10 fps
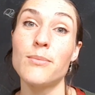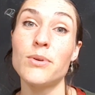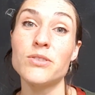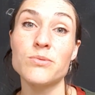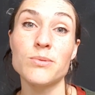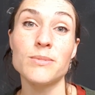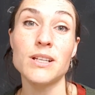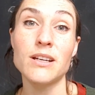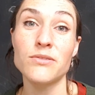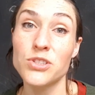Most
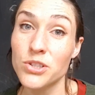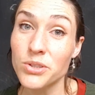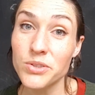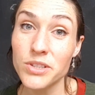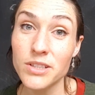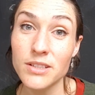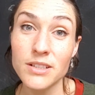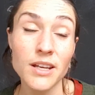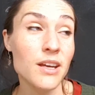women love children.